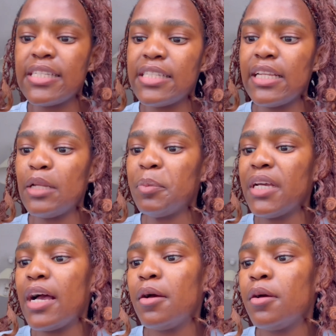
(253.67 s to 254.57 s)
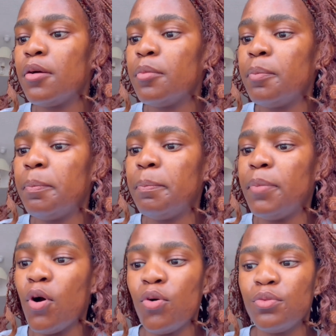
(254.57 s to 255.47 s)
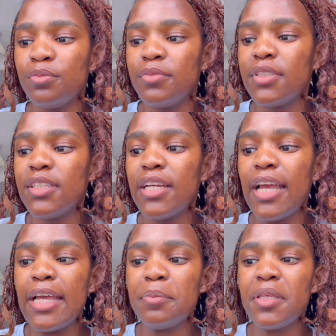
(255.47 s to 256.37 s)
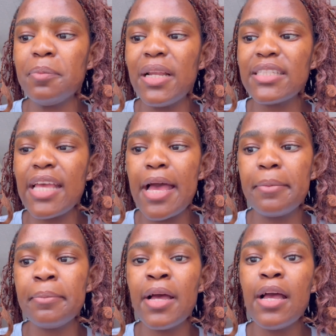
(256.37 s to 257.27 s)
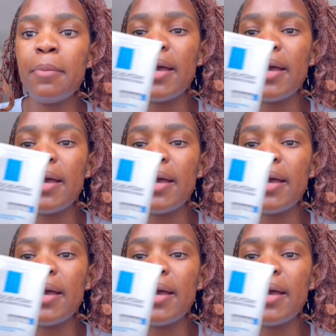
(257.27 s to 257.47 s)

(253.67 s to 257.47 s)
the Lipica Balm AP+M by